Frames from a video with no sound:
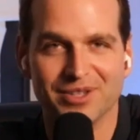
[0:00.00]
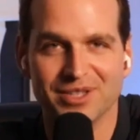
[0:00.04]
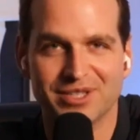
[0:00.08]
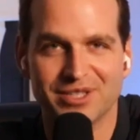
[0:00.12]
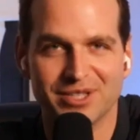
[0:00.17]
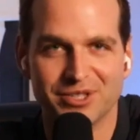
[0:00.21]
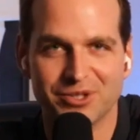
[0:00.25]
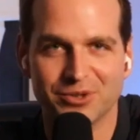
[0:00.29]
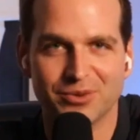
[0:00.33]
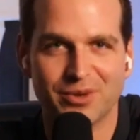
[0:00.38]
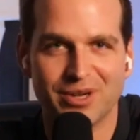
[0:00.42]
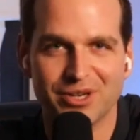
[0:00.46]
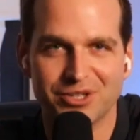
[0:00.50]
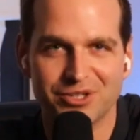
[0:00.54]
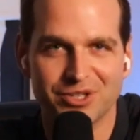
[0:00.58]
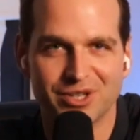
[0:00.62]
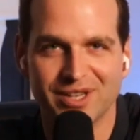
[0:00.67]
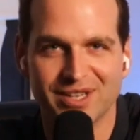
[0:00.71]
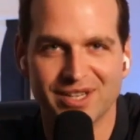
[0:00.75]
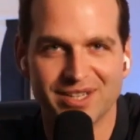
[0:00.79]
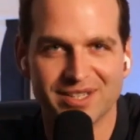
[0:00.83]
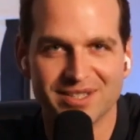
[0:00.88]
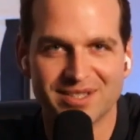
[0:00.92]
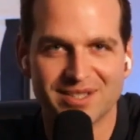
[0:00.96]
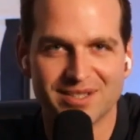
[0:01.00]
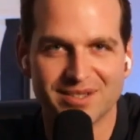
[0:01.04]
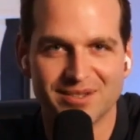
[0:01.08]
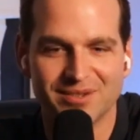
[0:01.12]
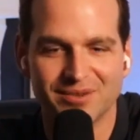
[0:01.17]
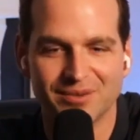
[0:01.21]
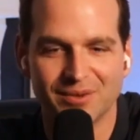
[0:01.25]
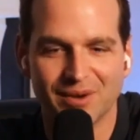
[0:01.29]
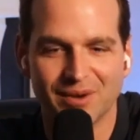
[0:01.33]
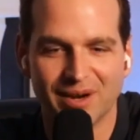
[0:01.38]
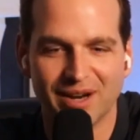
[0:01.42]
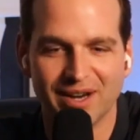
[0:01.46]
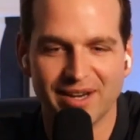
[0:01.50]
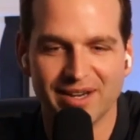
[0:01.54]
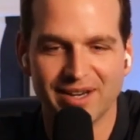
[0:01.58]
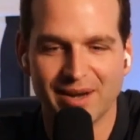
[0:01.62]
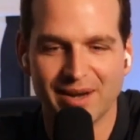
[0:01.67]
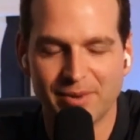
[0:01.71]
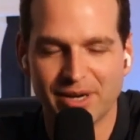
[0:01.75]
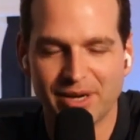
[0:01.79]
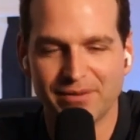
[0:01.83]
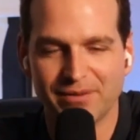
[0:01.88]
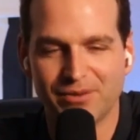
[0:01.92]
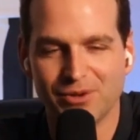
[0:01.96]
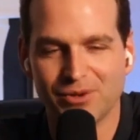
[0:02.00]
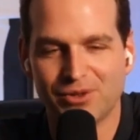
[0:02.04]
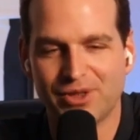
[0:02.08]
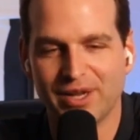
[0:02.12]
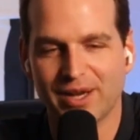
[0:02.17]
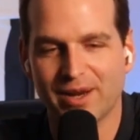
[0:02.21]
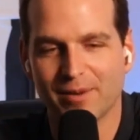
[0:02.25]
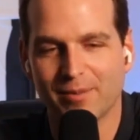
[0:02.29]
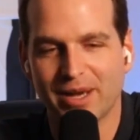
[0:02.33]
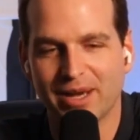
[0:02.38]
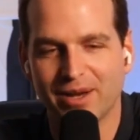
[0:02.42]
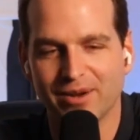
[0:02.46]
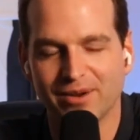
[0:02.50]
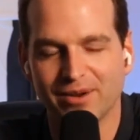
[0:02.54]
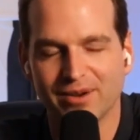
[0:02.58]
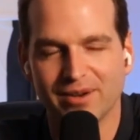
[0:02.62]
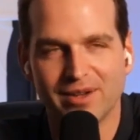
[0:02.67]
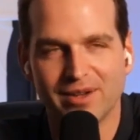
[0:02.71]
the situation is, right? I mean, if you think about,